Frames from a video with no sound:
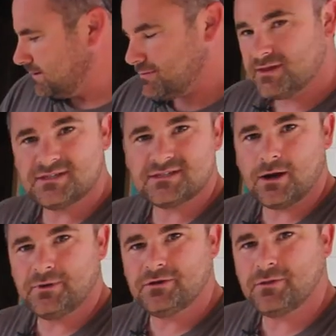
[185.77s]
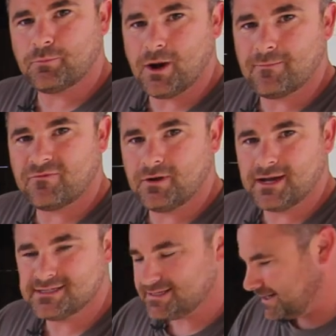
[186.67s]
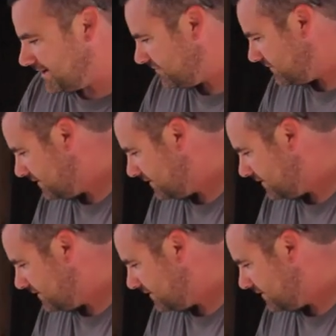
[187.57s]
This is how we do the prep for an ICF.